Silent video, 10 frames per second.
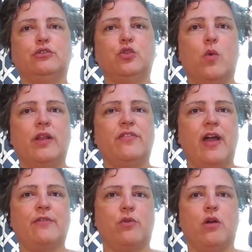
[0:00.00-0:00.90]
do
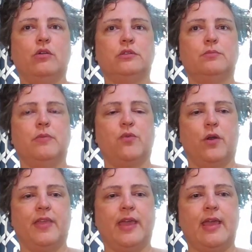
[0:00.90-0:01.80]
25 rows
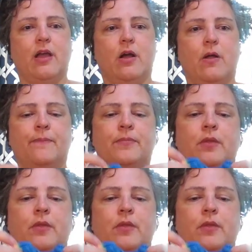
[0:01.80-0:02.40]
before the heel.